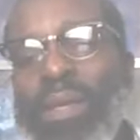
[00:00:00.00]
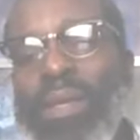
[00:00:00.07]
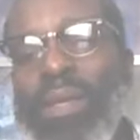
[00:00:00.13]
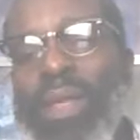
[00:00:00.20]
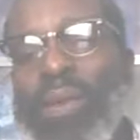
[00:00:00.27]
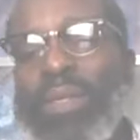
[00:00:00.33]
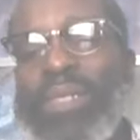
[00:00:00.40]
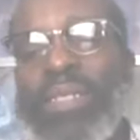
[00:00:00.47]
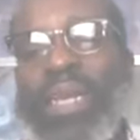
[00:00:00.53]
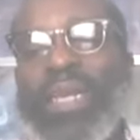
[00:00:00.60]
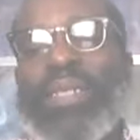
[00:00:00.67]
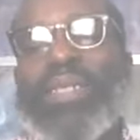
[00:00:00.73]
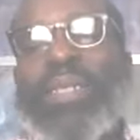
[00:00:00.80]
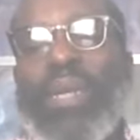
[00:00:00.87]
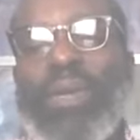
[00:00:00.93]
They was dead
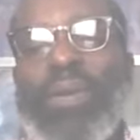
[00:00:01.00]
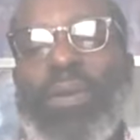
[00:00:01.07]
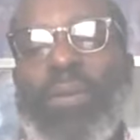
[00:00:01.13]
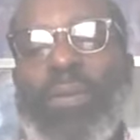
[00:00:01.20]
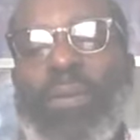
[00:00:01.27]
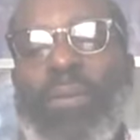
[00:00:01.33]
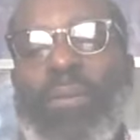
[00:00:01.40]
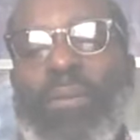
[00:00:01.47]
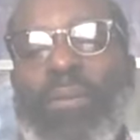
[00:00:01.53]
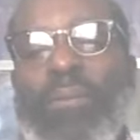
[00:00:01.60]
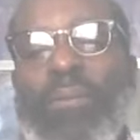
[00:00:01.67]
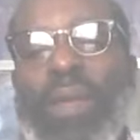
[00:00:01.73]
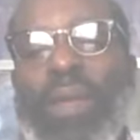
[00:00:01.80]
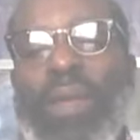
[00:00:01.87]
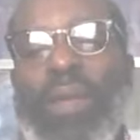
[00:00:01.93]
center.
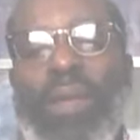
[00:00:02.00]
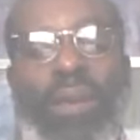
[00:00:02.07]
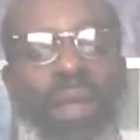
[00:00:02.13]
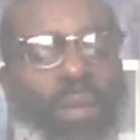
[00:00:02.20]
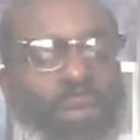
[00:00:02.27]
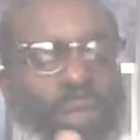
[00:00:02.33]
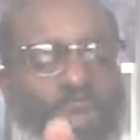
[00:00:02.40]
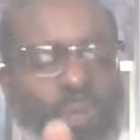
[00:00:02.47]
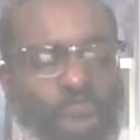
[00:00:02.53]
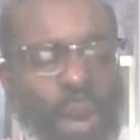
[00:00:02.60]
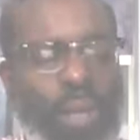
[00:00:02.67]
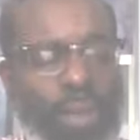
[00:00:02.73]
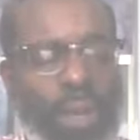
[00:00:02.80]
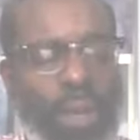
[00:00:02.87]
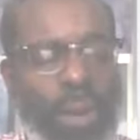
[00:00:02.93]
They was
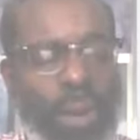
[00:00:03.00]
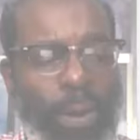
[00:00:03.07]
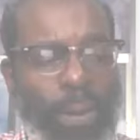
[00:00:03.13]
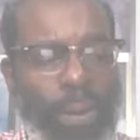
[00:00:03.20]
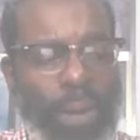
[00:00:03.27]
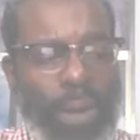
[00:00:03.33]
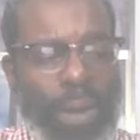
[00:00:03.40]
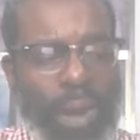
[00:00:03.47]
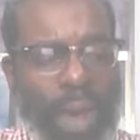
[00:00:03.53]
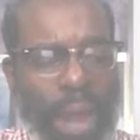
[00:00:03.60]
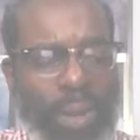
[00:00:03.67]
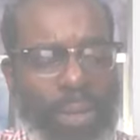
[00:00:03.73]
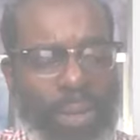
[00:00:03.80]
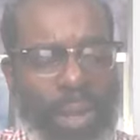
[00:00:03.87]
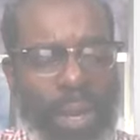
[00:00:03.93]
right there,
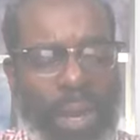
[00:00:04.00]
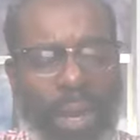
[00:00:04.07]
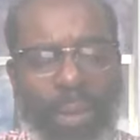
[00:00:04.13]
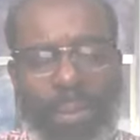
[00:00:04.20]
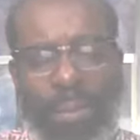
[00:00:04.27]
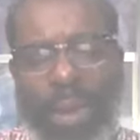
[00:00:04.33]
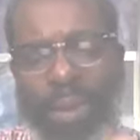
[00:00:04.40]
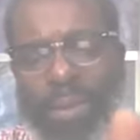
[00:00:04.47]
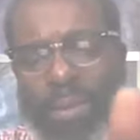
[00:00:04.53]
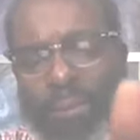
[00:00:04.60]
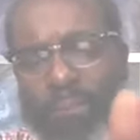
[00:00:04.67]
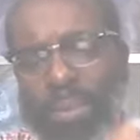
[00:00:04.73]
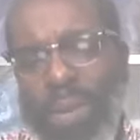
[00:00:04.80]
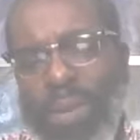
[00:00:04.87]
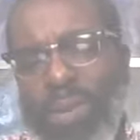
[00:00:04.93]
locked in, in the
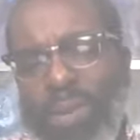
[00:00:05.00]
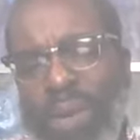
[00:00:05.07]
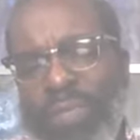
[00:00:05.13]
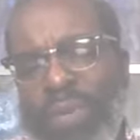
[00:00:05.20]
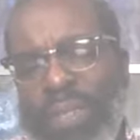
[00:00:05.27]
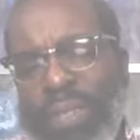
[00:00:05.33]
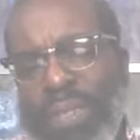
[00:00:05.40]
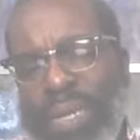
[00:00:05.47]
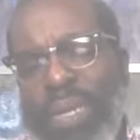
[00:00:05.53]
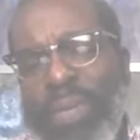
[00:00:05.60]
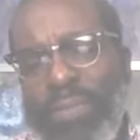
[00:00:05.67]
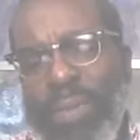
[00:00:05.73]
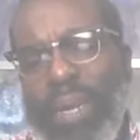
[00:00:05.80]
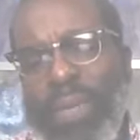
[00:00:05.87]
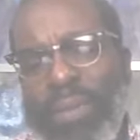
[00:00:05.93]
middle of the sea,
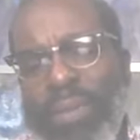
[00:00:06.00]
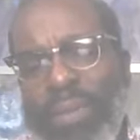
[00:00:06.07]
man.